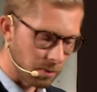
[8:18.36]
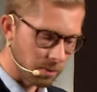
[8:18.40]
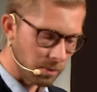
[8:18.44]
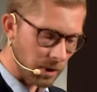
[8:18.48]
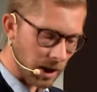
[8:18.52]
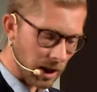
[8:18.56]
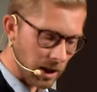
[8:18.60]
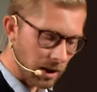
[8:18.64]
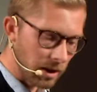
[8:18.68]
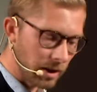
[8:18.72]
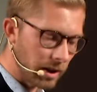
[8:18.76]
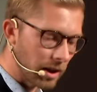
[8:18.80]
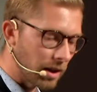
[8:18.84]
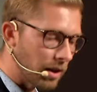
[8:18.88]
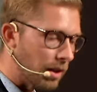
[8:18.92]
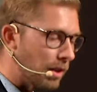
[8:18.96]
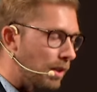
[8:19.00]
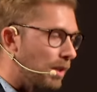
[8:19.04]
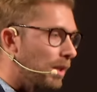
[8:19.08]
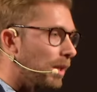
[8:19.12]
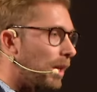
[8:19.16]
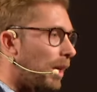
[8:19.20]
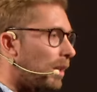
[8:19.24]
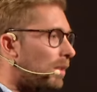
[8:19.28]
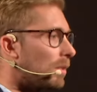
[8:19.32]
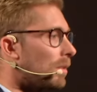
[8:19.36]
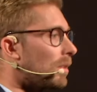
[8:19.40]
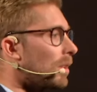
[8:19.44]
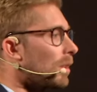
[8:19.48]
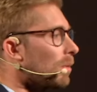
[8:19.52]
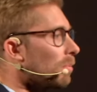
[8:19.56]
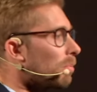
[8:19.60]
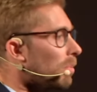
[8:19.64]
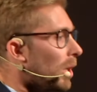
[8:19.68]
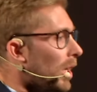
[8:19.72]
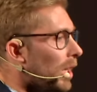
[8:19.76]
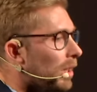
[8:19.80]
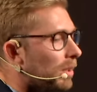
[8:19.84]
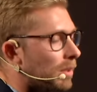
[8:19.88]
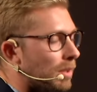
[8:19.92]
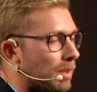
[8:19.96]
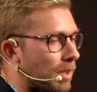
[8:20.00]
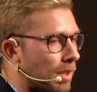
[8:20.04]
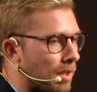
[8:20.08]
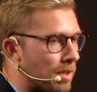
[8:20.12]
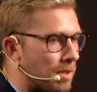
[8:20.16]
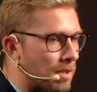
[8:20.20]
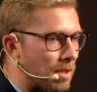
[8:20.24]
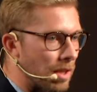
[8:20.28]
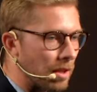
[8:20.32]
welding, cutting, painting,
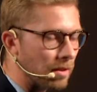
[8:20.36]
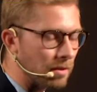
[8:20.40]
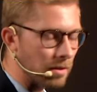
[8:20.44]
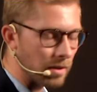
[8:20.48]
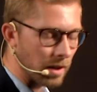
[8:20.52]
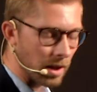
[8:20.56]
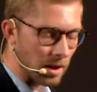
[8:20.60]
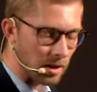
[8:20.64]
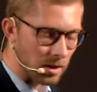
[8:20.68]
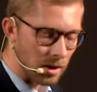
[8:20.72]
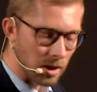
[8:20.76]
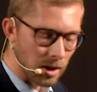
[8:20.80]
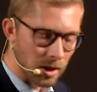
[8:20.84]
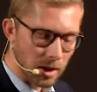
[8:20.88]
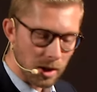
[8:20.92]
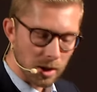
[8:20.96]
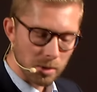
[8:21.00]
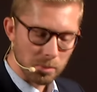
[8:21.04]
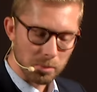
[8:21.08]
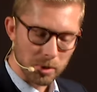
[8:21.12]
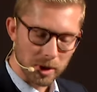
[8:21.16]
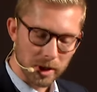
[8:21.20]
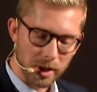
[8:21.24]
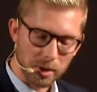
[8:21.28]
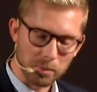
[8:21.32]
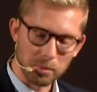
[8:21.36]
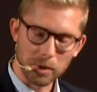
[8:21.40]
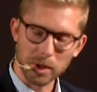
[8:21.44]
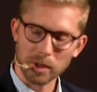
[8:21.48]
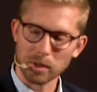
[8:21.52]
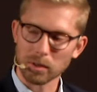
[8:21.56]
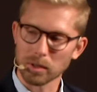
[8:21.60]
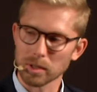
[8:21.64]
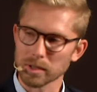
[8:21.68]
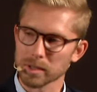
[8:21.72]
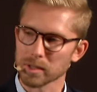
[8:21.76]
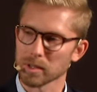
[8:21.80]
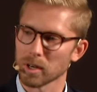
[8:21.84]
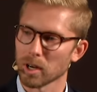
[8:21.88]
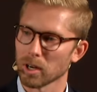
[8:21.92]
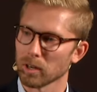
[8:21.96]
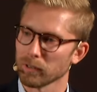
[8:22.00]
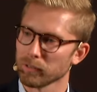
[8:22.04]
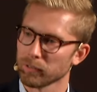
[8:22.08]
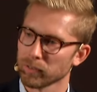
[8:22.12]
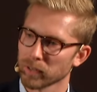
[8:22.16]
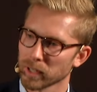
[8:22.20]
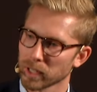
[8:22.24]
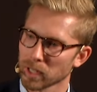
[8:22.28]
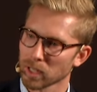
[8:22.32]
etc. But then we are also
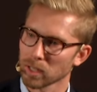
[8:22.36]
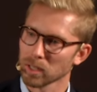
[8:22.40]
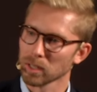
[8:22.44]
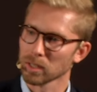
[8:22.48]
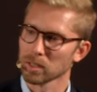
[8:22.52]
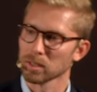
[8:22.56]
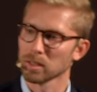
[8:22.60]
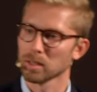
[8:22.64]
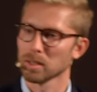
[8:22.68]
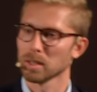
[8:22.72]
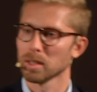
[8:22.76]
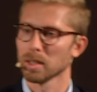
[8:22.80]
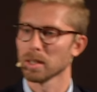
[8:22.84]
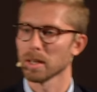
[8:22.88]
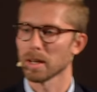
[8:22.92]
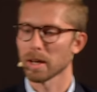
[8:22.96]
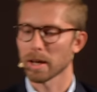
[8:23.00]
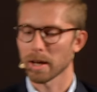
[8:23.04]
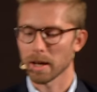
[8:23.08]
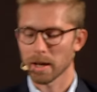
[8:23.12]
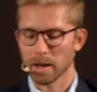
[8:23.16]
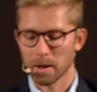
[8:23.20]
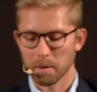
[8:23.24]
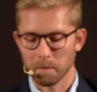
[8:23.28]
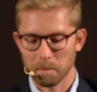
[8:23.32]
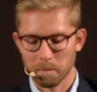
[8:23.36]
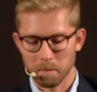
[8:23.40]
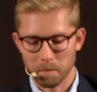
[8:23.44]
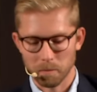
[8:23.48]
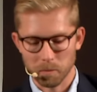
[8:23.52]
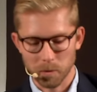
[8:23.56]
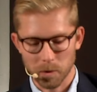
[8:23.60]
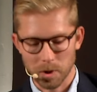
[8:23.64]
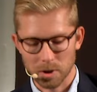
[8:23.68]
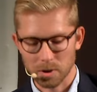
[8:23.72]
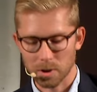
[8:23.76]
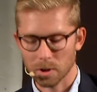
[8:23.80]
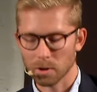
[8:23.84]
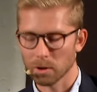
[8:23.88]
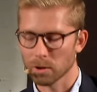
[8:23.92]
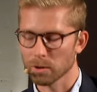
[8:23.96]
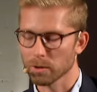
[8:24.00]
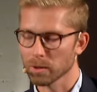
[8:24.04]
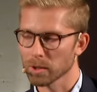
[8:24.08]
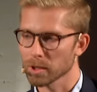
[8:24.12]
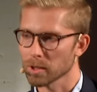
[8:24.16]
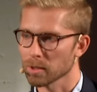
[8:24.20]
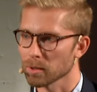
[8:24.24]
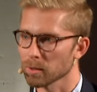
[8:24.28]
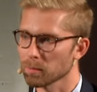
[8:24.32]
offering
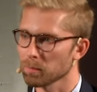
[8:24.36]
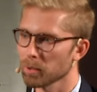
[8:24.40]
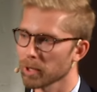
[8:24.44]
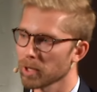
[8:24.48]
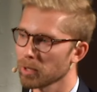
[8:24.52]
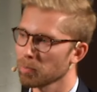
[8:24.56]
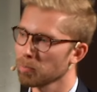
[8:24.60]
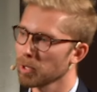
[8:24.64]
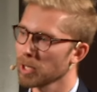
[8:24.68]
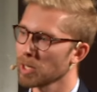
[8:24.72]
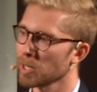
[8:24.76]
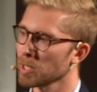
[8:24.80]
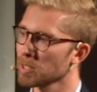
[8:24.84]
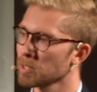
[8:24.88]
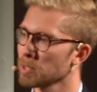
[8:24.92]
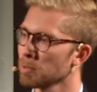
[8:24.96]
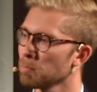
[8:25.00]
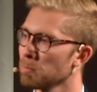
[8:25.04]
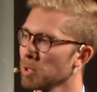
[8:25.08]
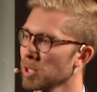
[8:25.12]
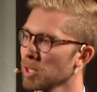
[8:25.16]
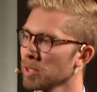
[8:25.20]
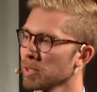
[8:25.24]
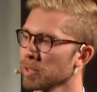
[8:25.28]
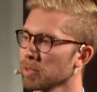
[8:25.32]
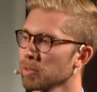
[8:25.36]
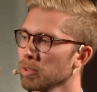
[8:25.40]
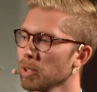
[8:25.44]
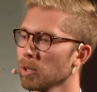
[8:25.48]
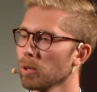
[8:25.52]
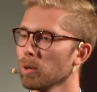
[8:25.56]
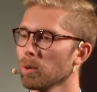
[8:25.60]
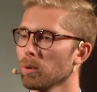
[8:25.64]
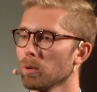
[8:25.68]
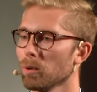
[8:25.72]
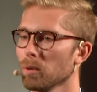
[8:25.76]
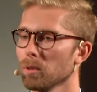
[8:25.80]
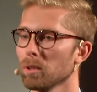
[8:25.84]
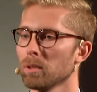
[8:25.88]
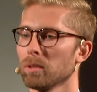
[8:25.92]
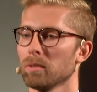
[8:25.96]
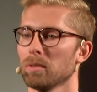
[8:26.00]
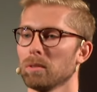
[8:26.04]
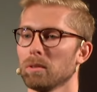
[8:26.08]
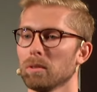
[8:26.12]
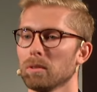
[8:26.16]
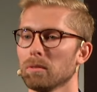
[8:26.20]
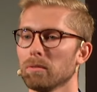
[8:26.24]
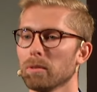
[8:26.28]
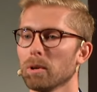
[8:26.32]
solutions where we are actually building the whole
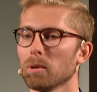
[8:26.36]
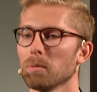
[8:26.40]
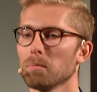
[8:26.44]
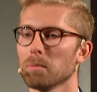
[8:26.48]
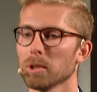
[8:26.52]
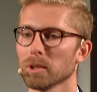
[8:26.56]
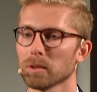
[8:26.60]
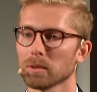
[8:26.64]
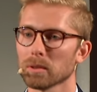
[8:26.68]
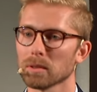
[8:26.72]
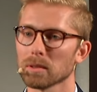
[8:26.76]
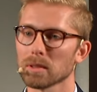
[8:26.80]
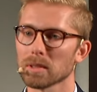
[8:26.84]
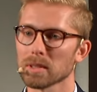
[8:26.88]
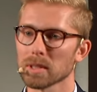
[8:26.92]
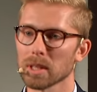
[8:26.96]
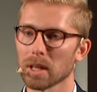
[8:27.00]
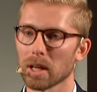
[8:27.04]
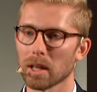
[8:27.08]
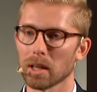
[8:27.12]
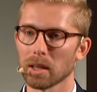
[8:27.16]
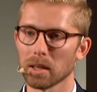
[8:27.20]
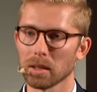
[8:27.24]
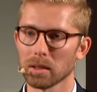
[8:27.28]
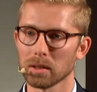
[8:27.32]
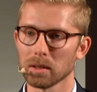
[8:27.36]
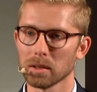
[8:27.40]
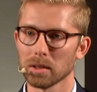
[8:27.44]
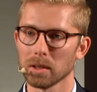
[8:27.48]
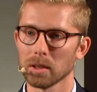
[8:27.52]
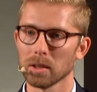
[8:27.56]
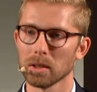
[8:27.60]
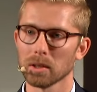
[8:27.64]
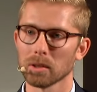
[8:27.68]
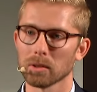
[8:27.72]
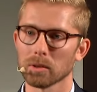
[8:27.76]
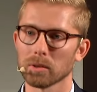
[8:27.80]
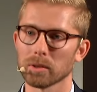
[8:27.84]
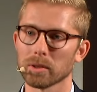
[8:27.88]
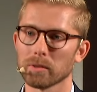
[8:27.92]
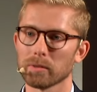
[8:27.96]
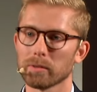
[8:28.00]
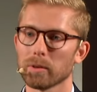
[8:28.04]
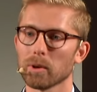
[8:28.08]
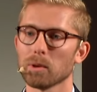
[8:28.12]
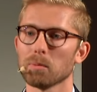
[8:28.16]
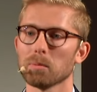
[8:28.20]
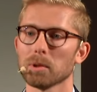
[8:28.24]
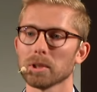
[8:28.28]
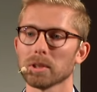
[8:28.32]
robot cell or the
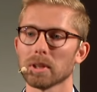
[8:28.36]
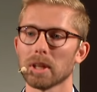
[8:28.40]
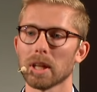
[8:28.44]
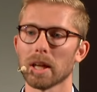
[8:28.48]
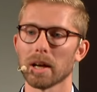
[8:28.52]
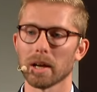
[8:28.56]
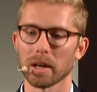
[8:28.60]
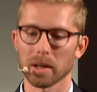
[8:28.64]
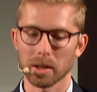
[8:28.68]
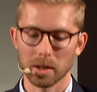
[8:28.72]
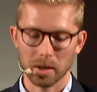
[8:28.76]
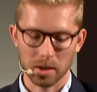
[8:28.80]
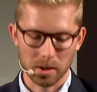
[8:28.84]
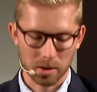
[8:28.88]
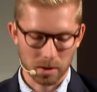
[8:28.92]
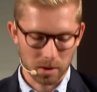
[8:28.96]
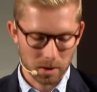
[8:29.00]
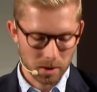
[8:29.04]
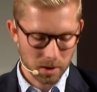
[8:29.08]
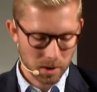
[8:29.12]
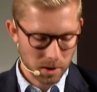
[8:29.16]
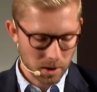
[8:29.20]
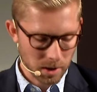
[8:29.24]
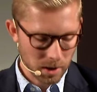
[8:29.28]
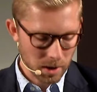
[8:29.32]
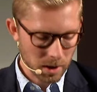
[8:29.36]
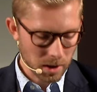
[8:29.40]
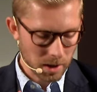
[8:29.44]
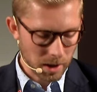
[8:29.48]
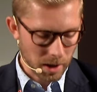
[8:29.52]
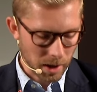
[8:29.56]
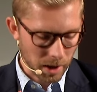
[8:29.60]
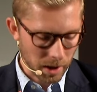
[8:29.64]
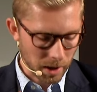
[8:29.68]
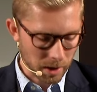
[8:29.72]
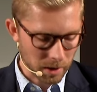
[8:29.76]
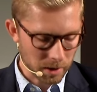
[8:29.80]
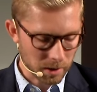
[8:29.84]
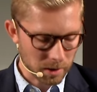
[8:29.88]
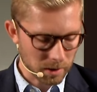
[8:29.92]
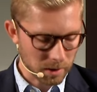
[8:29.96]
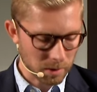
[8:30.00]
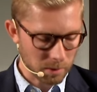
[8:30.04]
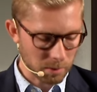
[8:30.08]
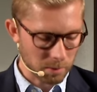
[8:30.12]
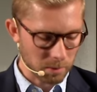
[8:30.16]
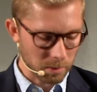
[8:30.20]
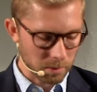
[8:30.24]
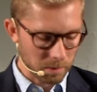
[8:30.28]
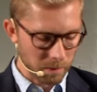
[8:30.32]
robot line. And
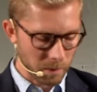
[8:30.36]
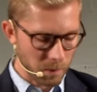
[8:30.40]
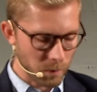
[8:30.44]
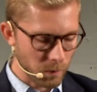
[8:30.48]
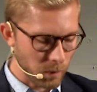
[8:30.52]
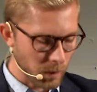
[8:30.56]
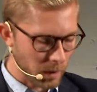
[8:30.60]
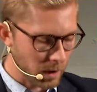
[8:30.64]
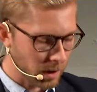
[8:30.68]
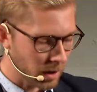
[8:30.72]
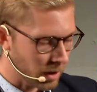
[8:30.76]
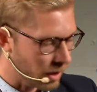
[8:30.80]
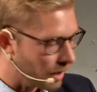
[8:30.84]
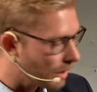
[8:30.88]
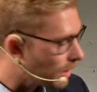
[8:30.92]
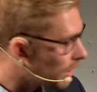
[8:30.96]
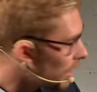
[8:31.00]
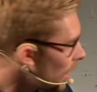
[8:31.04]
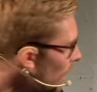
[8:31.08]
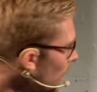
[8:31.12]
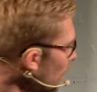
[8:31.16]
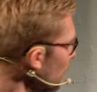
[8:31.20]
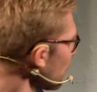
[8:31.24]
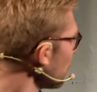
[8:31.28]
in that